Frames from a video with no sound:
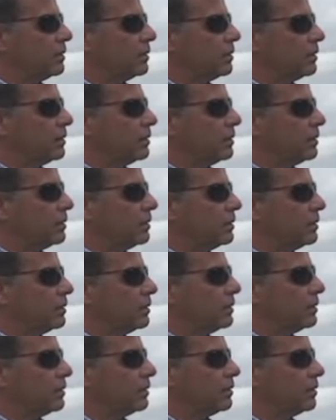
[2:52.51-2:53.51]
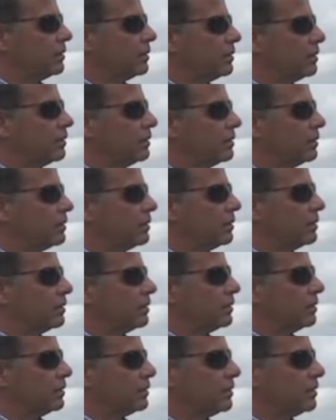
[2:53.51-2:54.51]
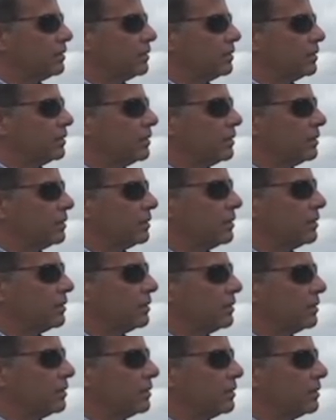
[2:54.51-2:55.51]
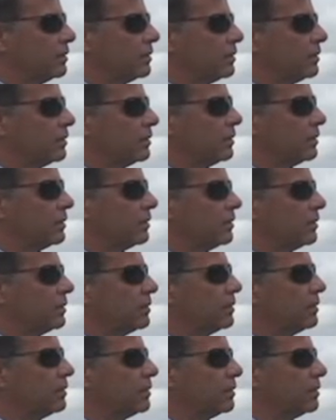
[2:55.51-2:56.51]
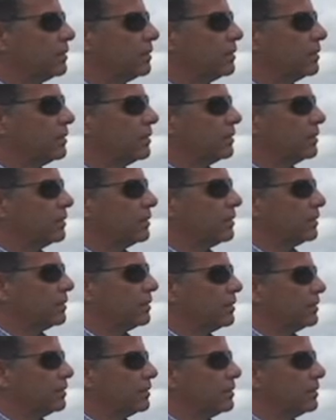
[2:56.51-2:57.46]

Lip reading: The person shown says nothing.